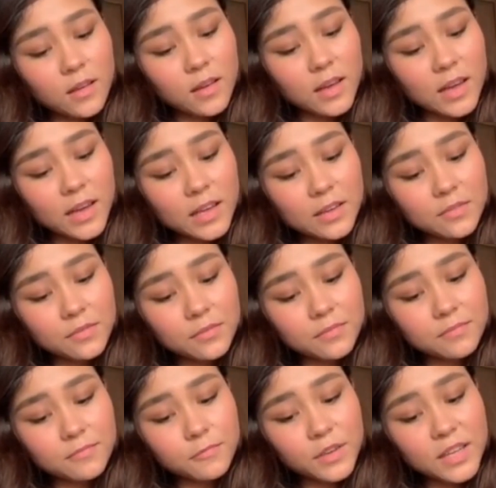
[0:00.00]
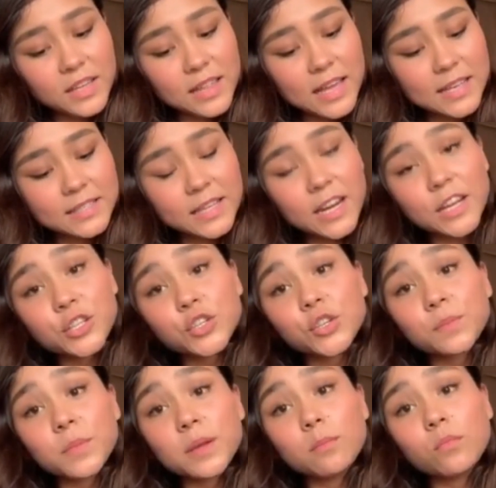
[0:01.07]
I realized that I should have
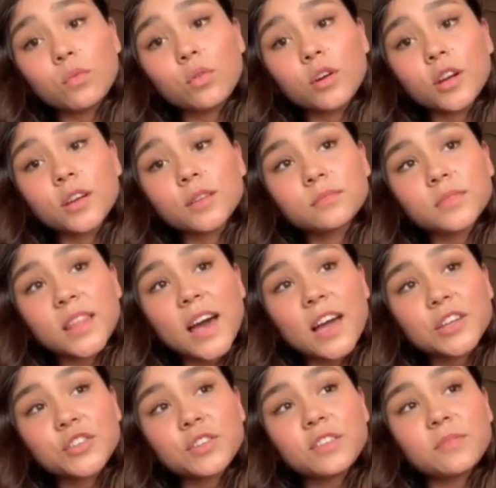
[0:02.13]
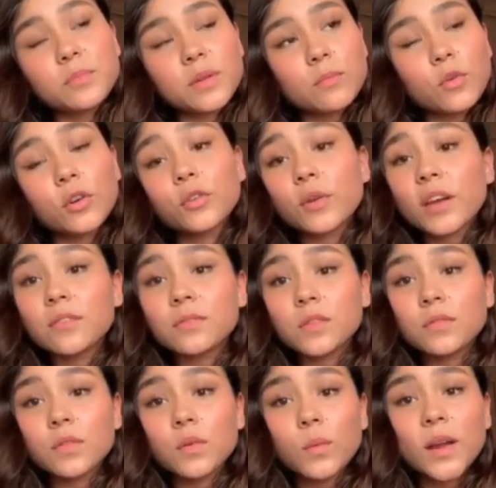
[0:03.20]
been more grateful
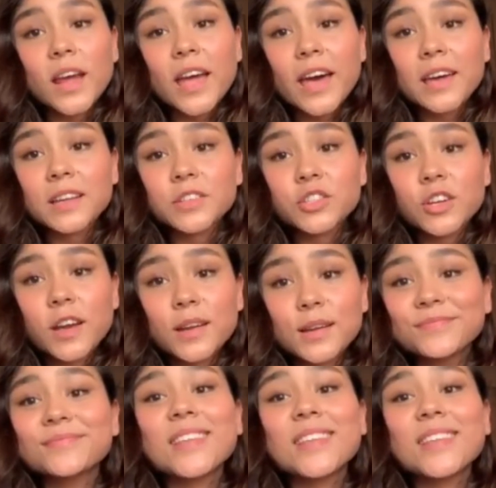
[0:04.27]
for what I had in China,